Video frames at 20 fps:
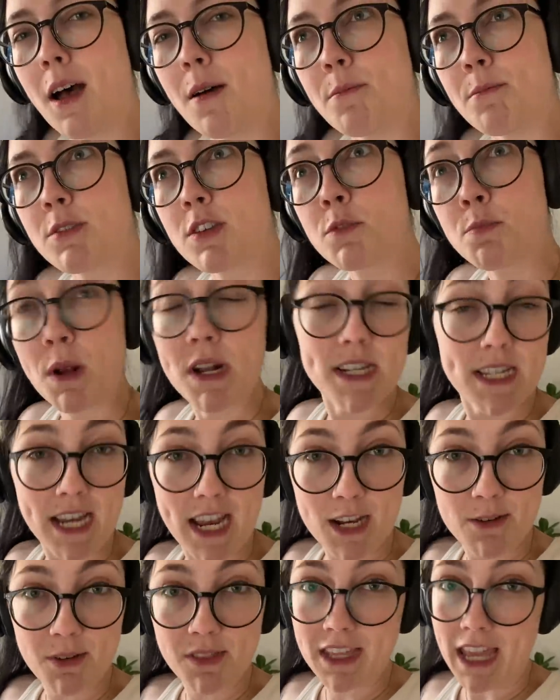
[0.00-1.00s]

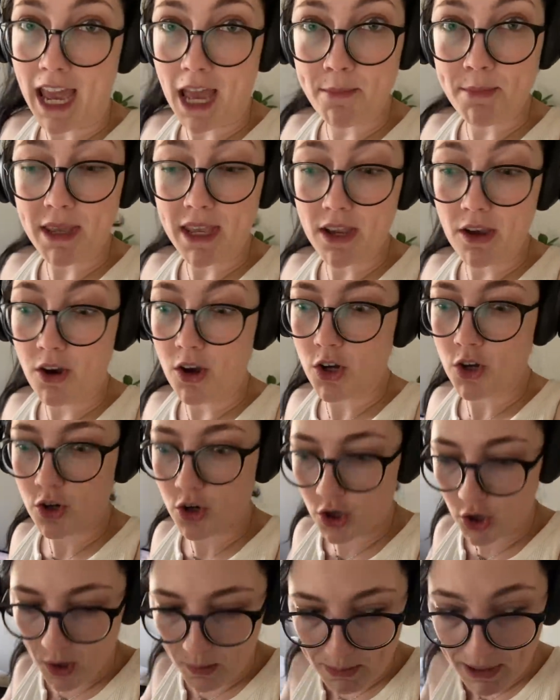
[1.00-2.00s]
sprinting with Gabby on
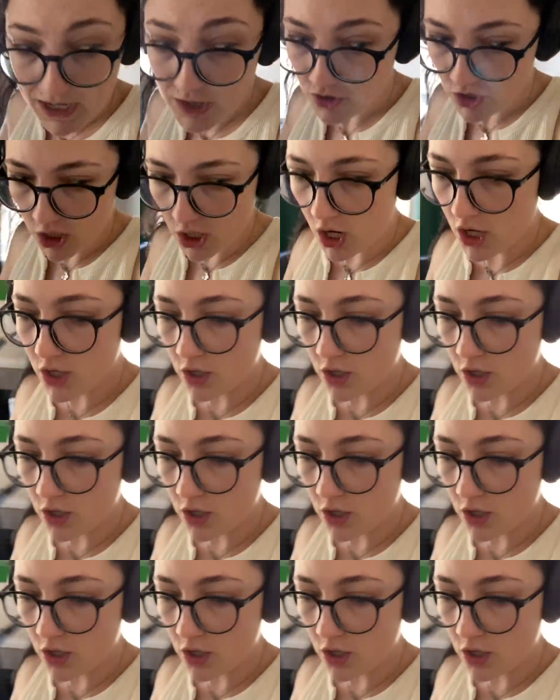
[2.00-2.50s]
her Patreon,